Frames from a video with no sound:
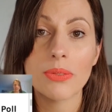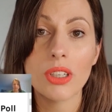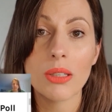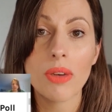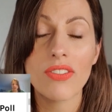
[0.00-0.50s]

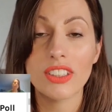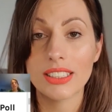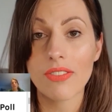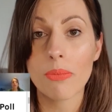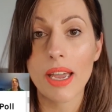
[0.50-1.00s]
with me for
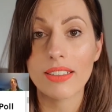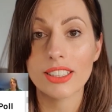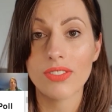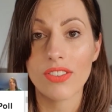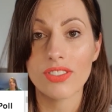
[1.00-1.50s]

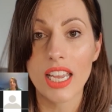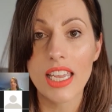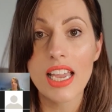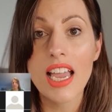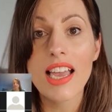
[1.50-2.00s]

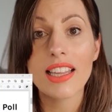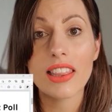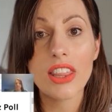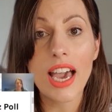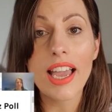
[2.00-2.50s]
£7.50.
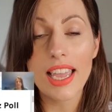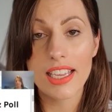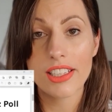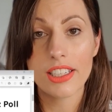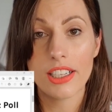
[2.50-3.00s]
That
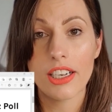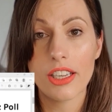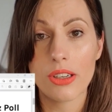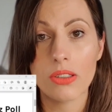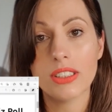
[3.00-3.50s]

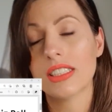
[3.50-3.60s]
includes